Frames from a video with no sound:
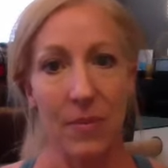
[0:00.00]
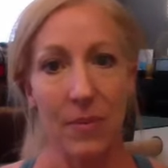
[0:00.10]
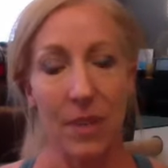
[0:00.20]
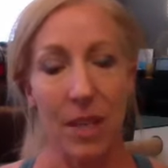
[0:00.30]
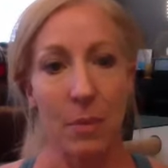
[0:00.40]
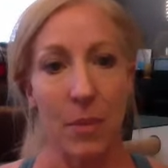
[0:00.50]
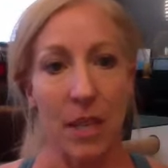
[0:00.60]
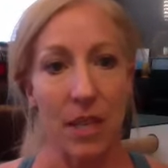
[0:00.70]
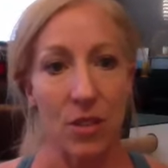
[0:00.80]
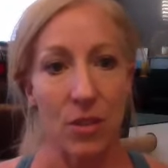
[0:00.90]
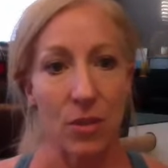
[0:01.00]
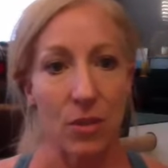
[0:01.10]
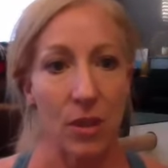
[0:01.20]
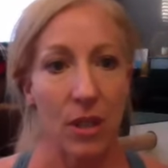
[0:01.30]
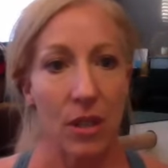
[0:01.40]
Coming
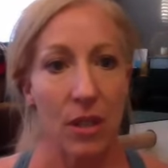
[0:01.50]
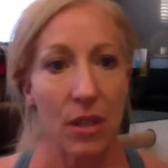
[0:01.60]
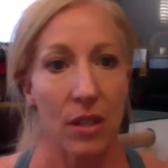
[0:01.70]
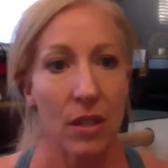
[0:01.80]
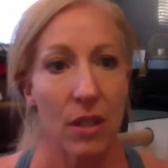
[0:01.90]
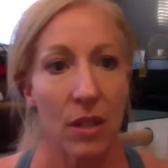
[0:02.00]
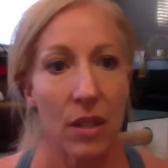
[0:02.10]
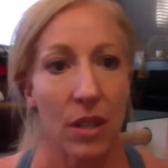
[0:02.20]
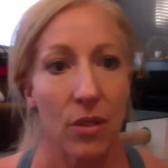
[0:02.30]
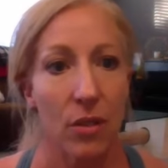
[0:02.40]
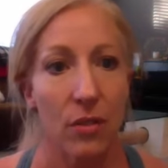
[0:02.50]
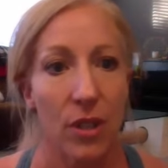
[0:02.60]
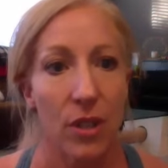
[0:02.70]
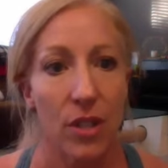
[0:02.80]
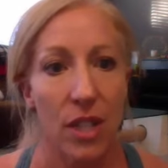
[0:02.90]
into your
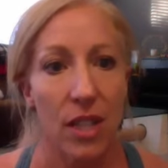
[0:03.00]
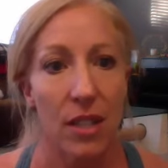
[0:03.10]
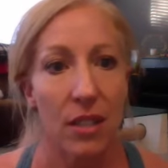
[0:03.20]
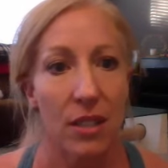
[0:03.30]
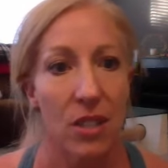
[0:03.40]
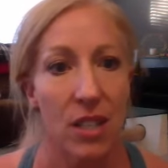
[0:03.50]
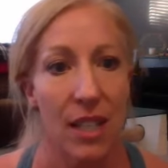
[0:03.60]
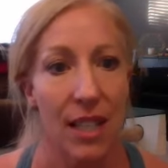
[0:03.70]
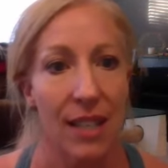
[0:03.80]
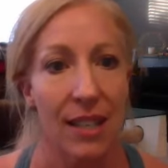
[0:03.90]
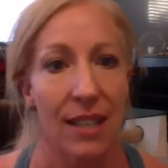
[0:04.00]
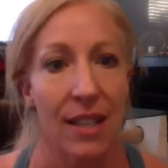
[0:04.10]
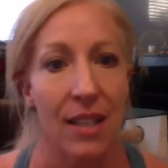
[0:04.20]
version. Good, Janine.